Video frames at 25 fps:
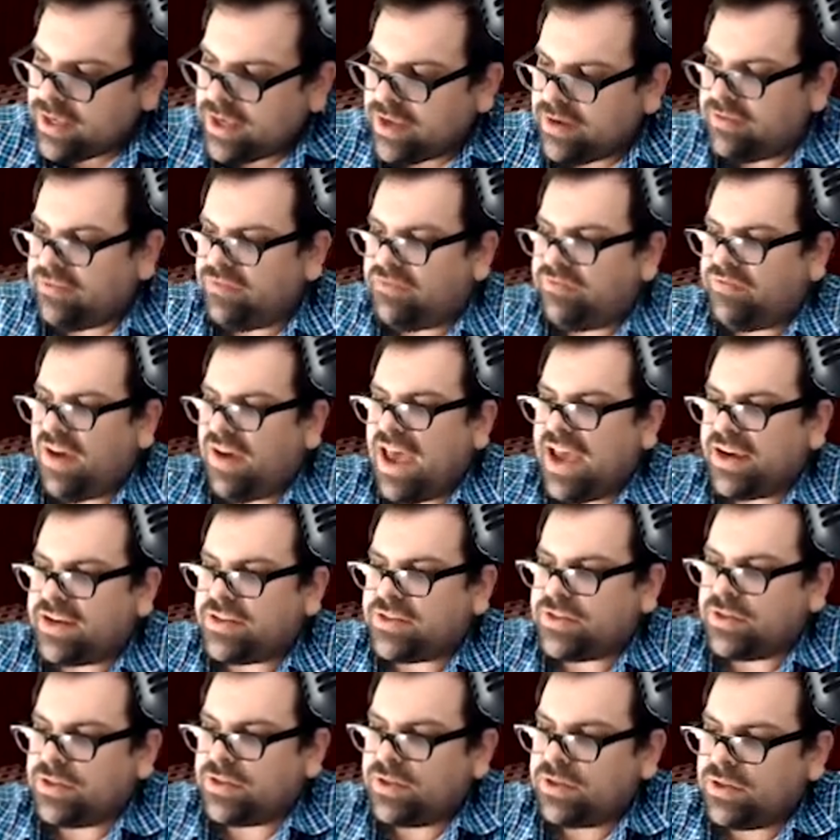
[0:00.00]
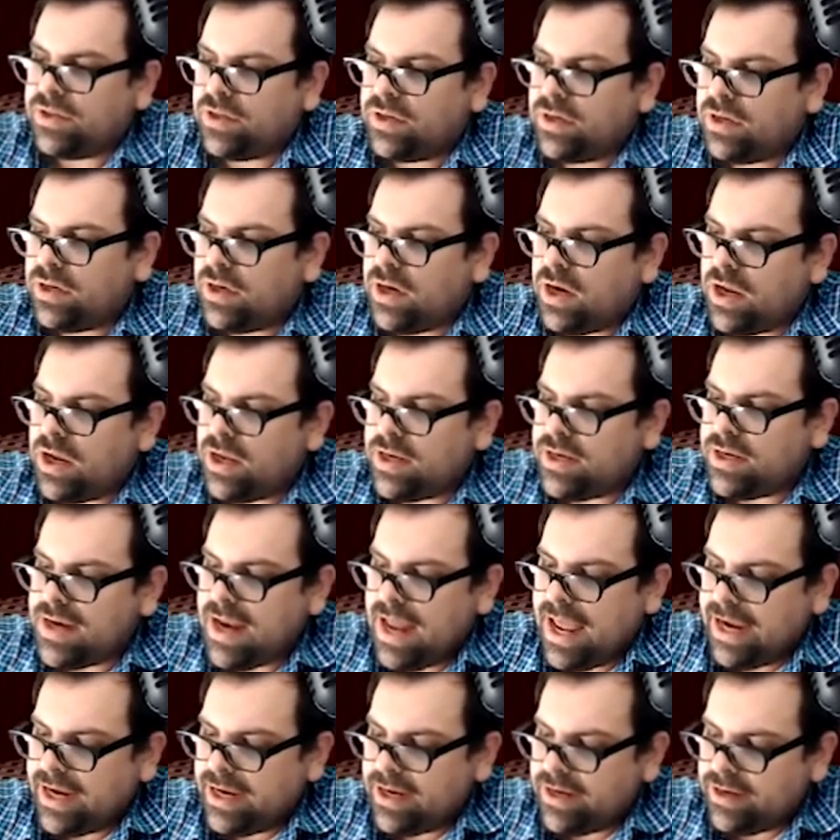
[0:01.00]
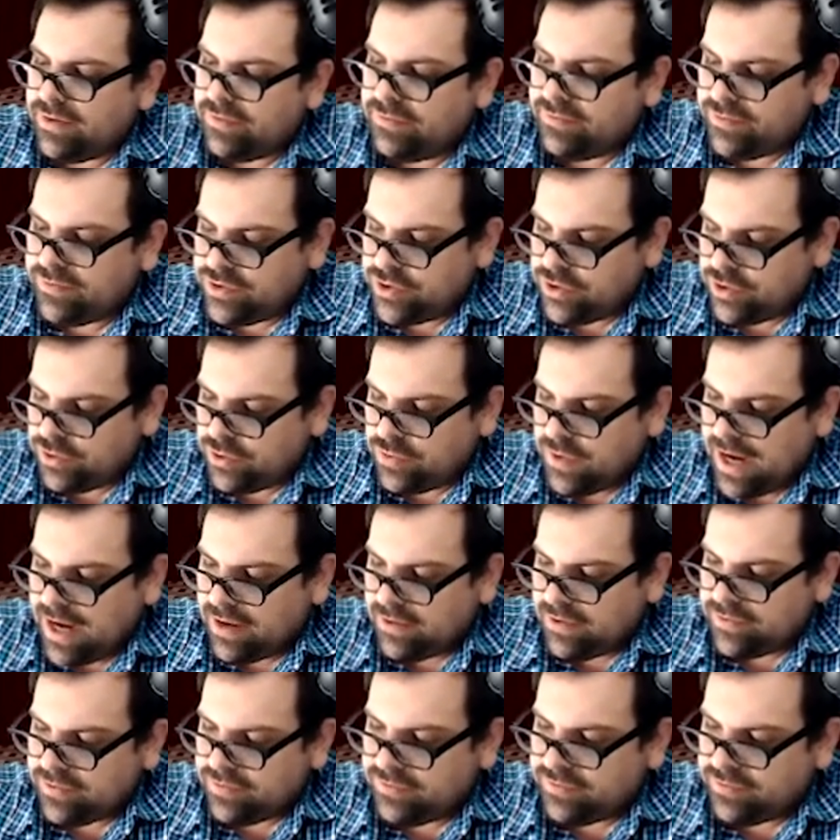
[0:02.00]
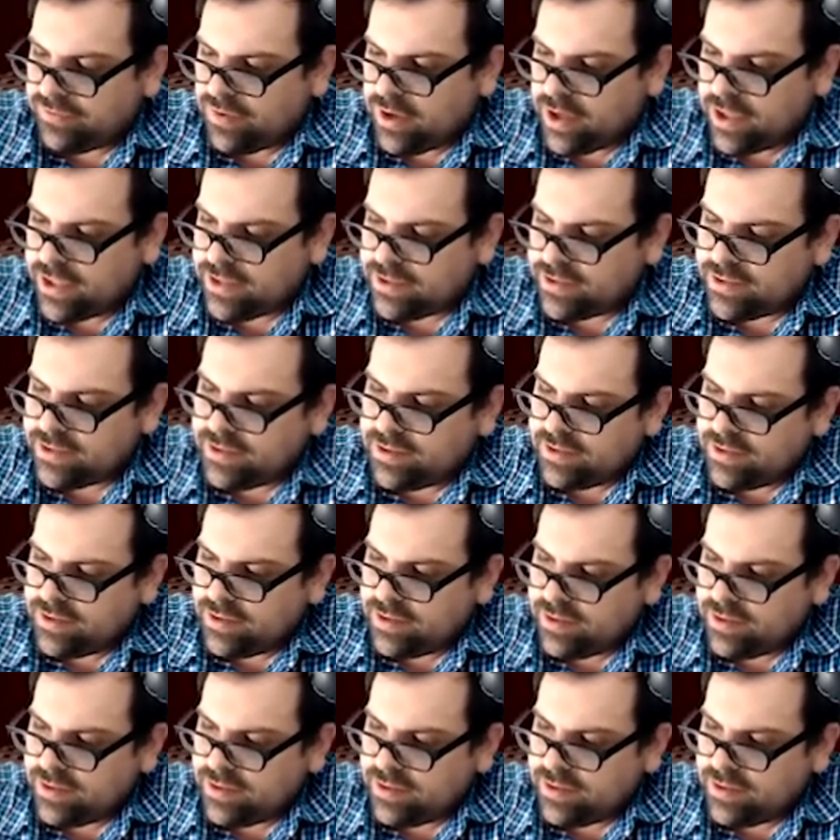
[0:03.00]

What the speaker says: can factor a negative 2 out the front.